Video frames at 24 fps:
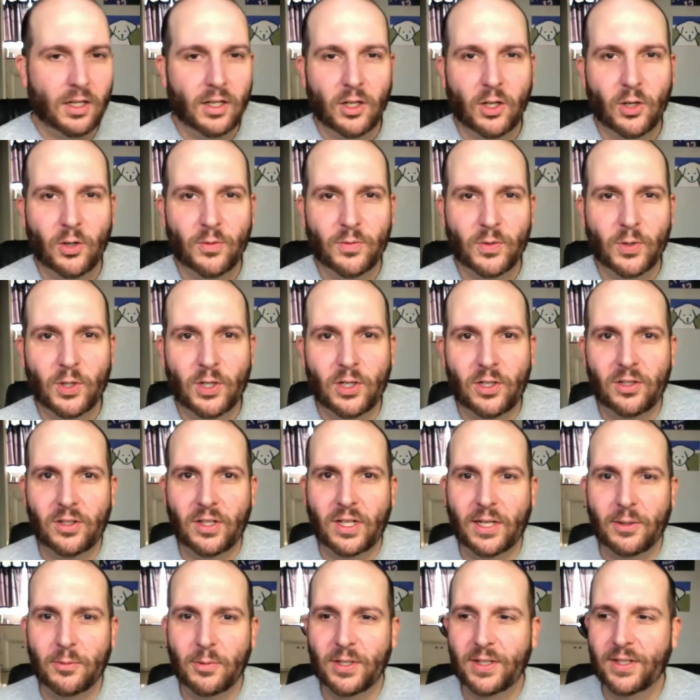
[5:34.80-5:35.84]
Overall, I
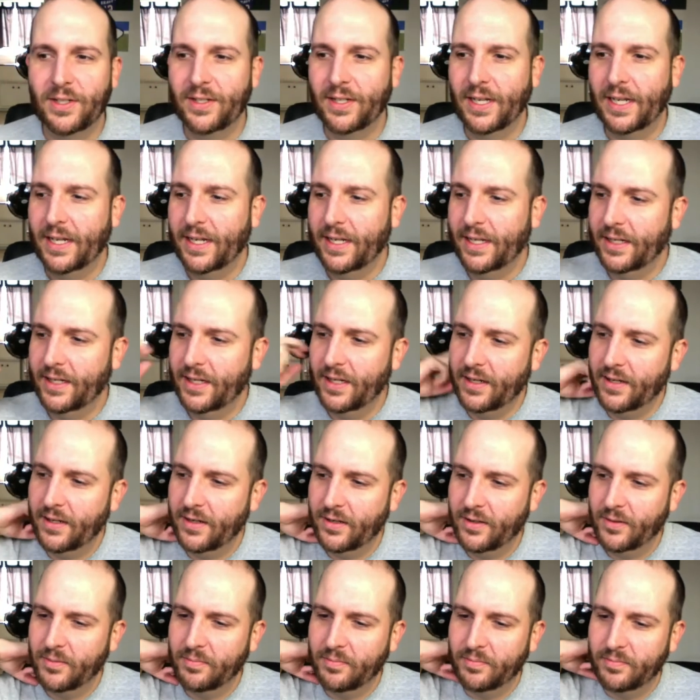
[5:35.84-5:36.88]
would say,
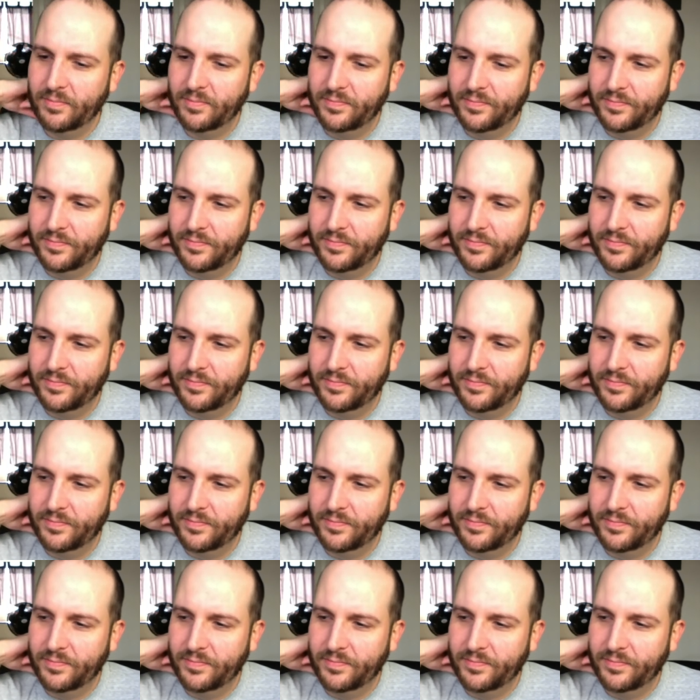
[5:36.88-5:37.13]
um...